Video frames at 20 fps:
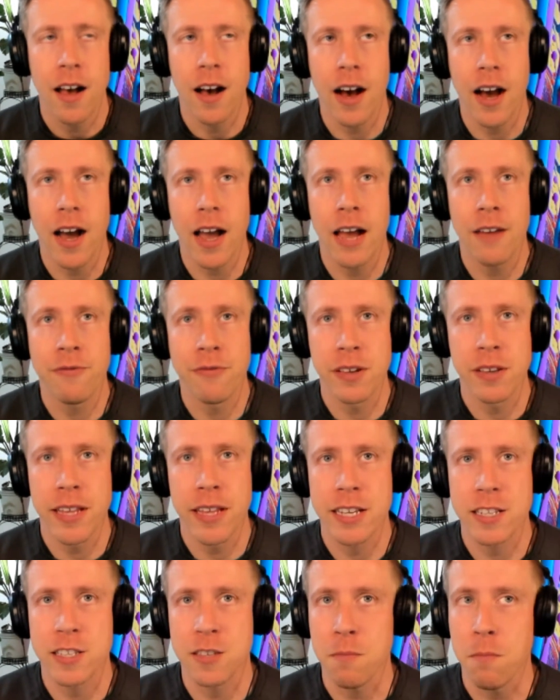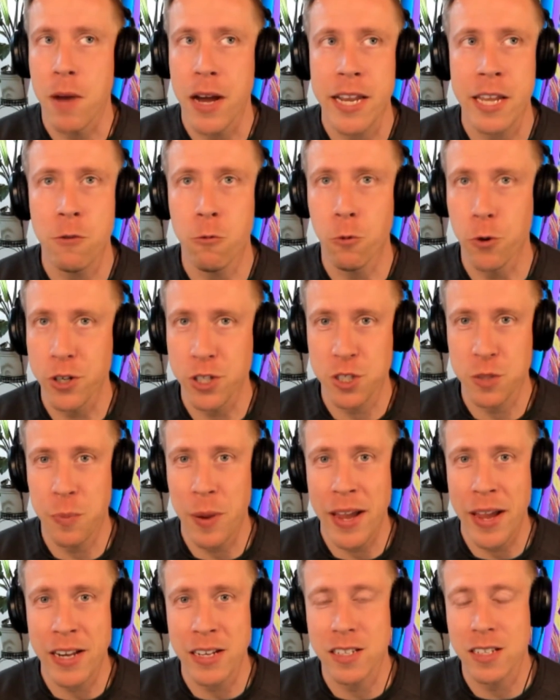I feel like it's money worth
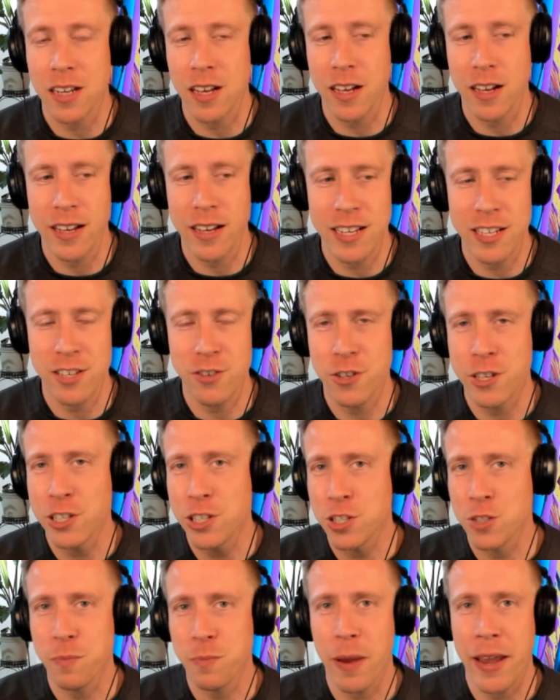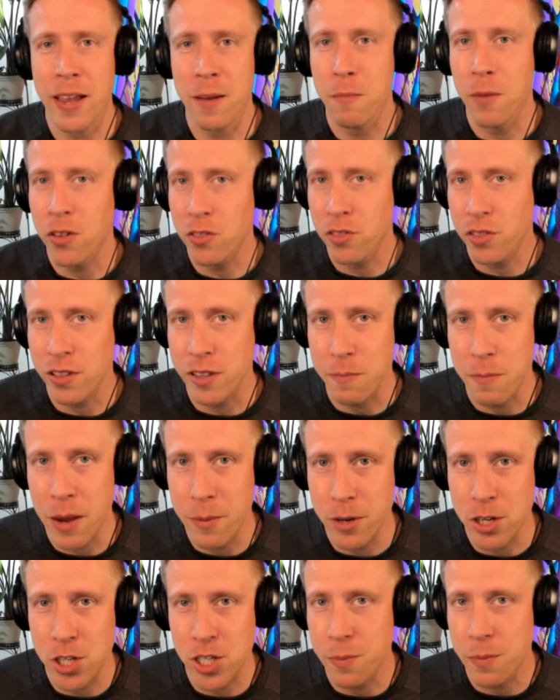spent. Uh, it, you can just pay a monthly
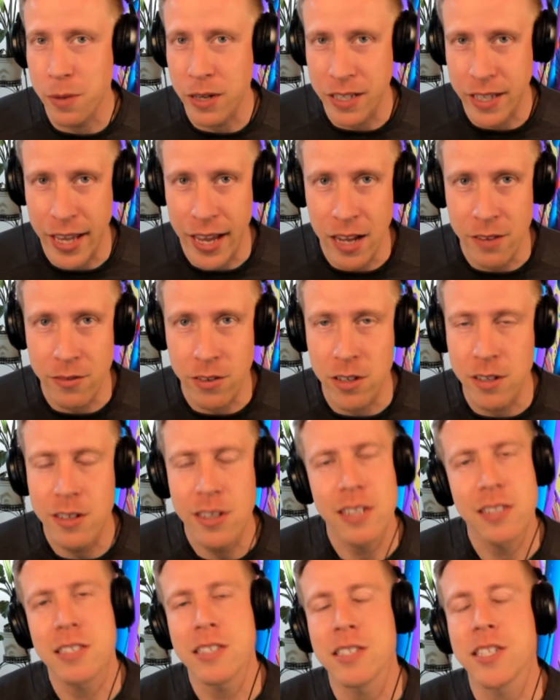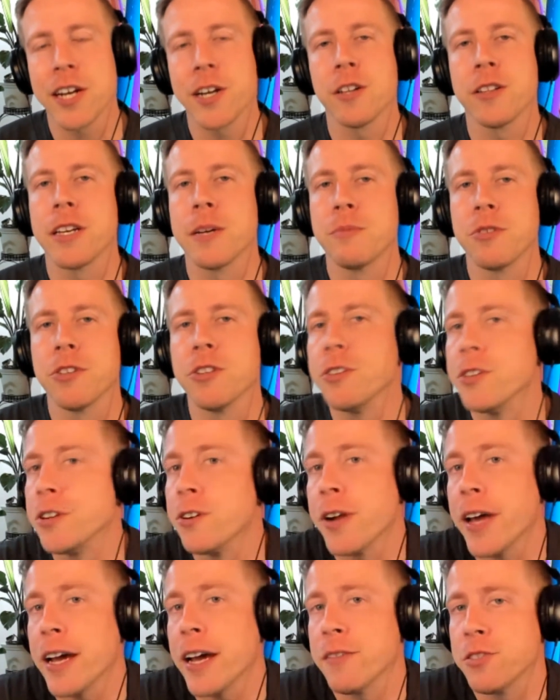membership on Canva. It's entirely up to you. You
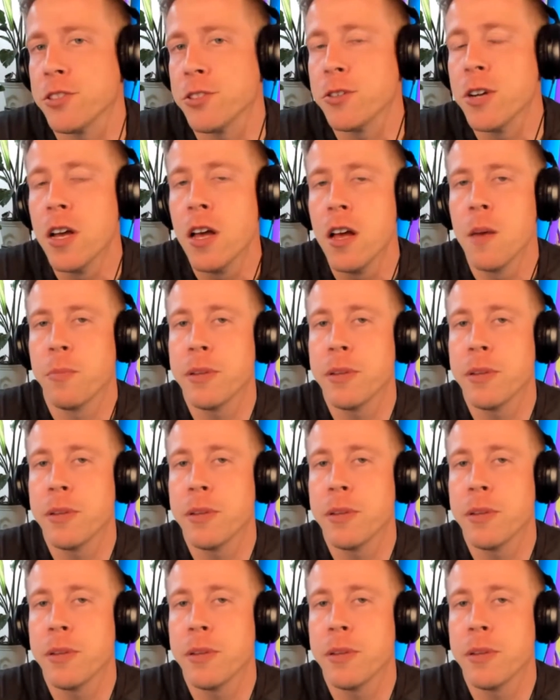don't have to.